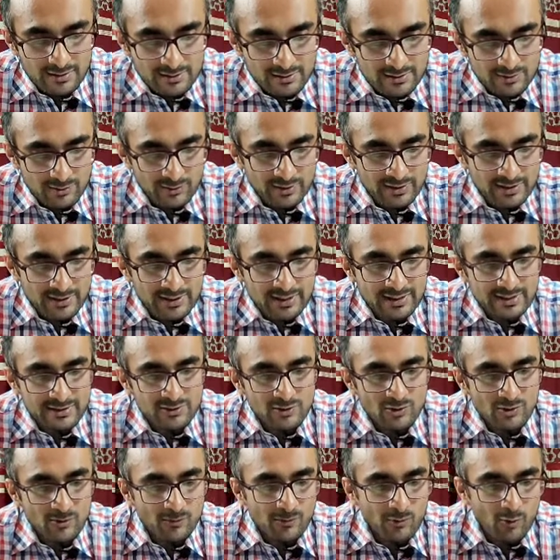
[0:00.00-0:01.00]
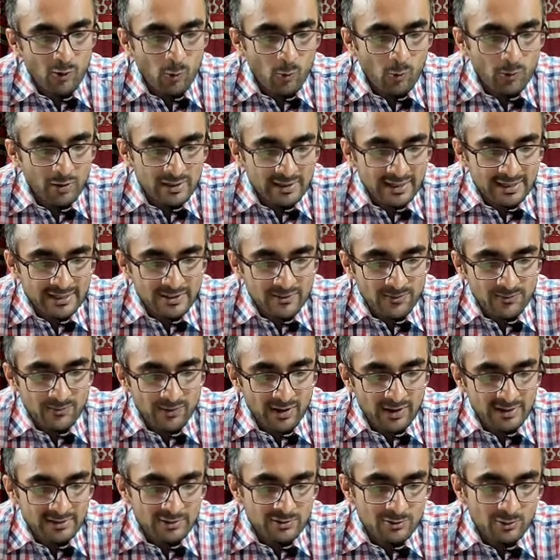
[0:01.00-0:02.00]
So in case of overnight
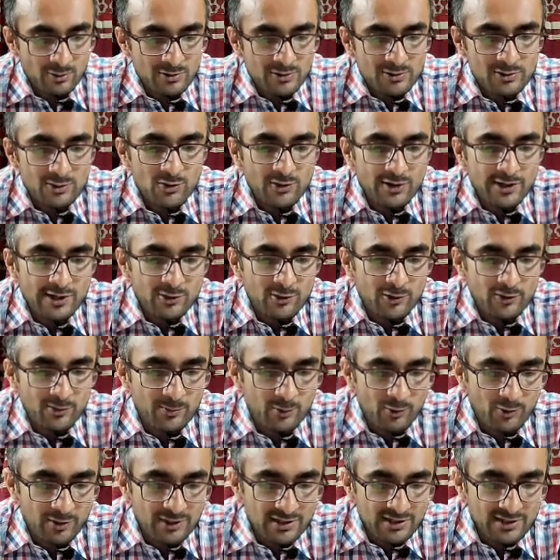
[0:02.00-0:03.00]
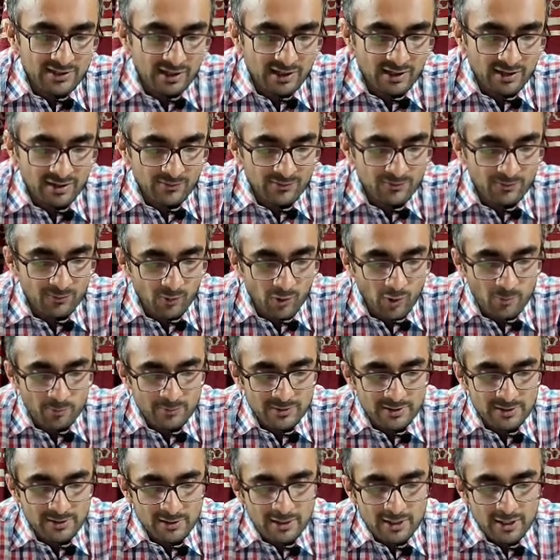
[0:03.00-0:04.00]
fast also ketone bodies are
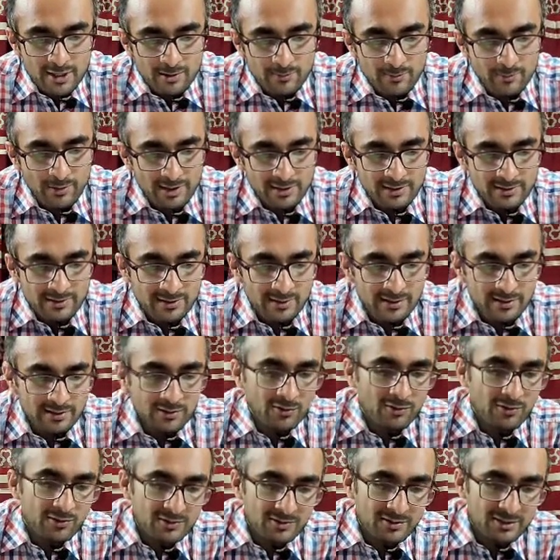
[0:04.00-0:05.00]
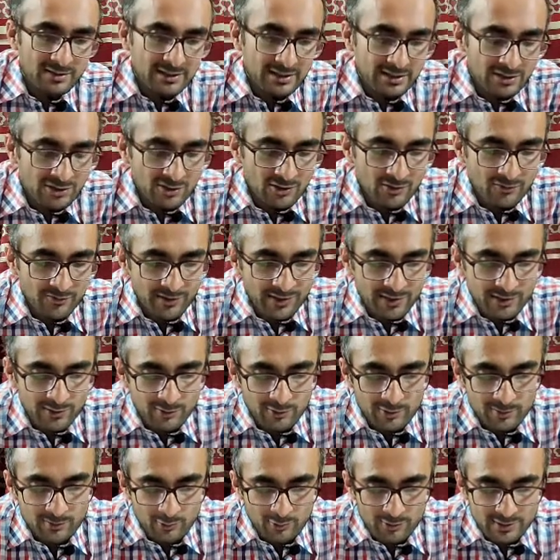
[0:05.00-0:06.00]
formed, but the concentration of
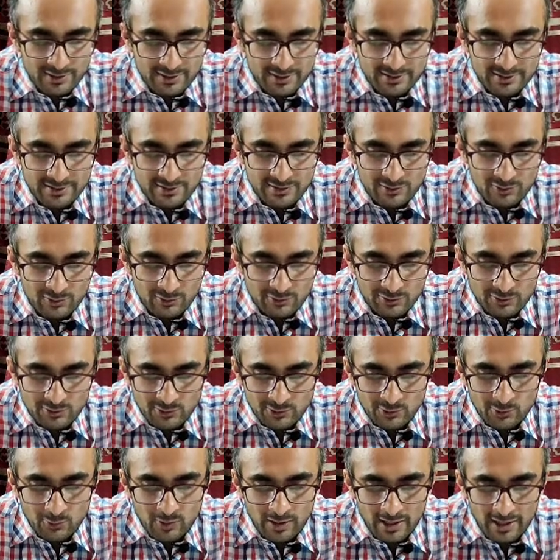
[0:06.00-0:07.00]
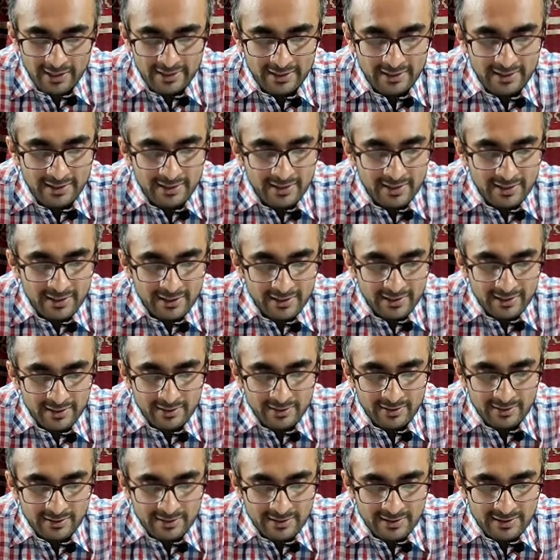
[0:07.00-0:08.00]
ketone bodies is not too high.
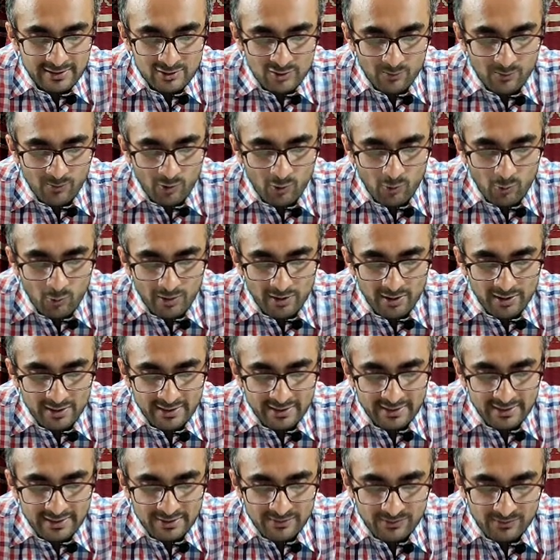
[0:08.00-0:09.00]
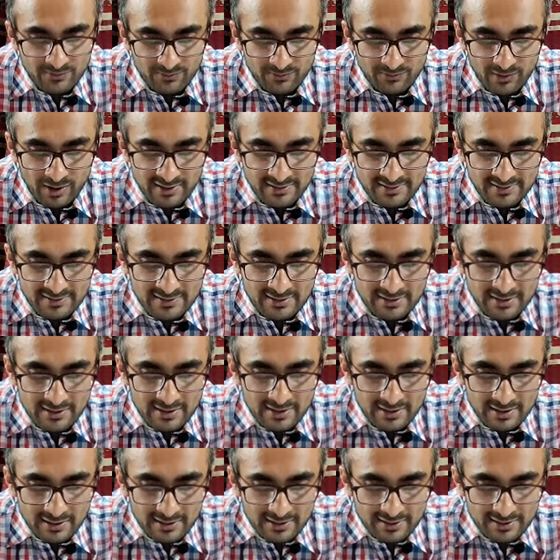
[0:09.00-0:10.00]
In case of overnight fast
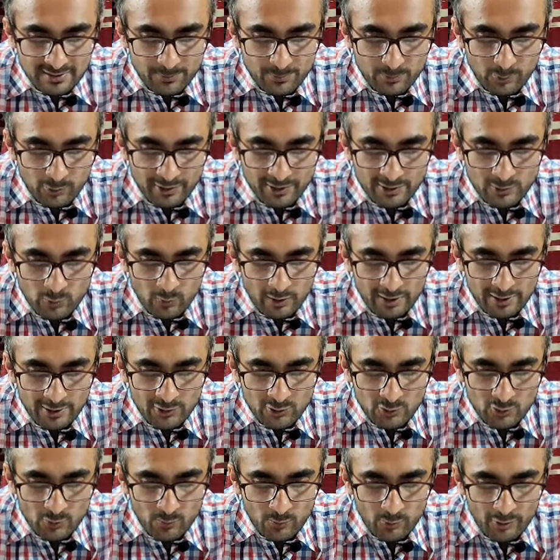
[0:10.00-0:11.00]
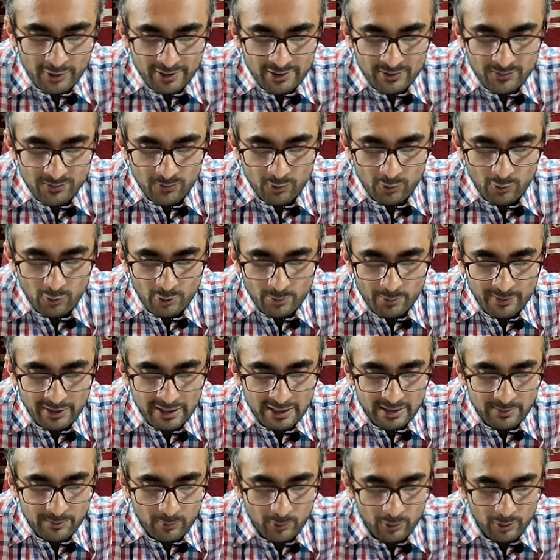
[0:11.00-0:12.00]
is 0.1 to 0.4
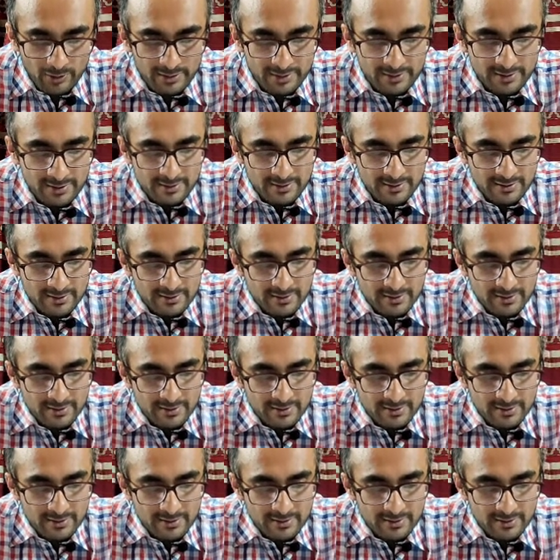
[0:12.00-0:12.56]
millimolar.